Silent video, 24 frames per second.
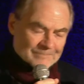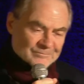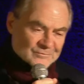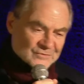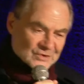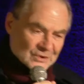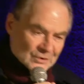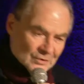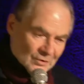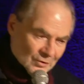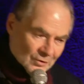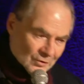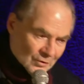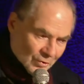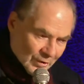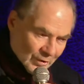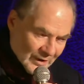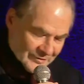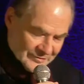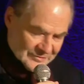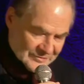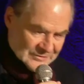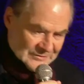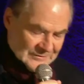To your
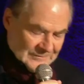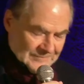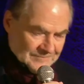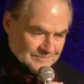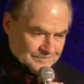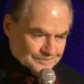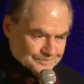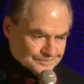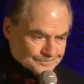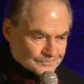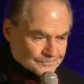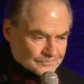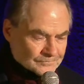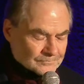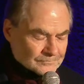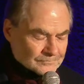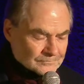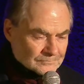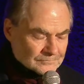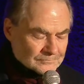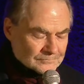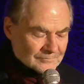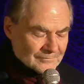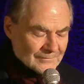question,
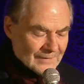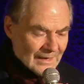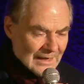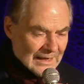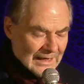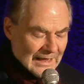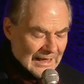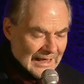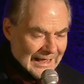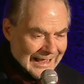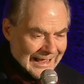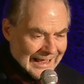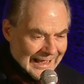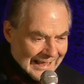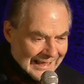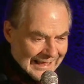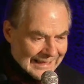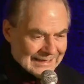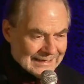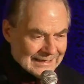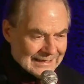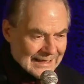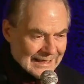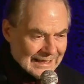
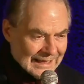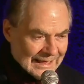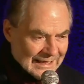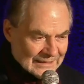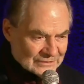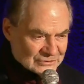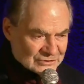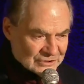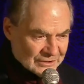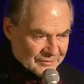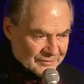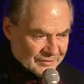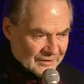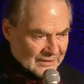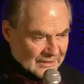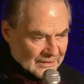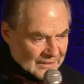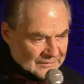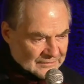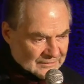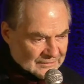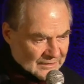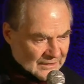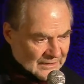I actually think
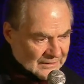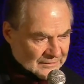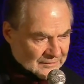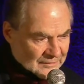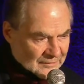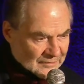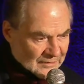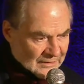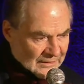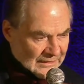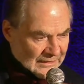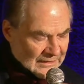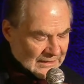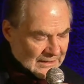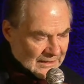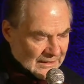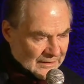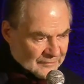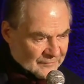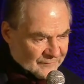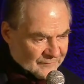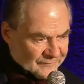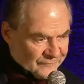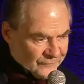it's
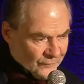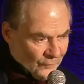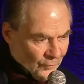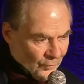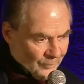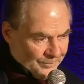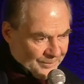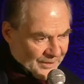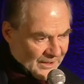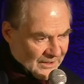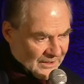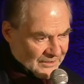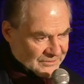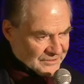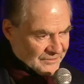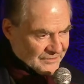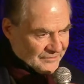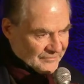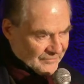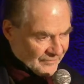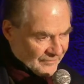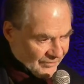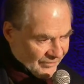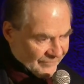4
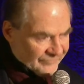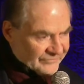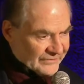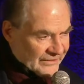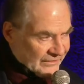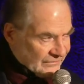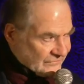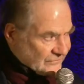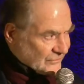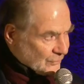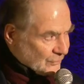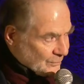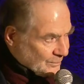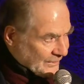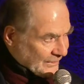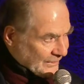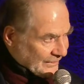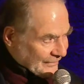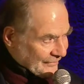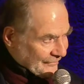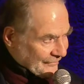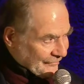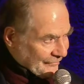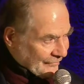parties in 3
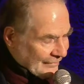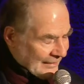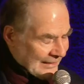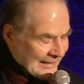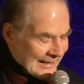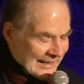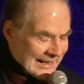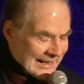groupings.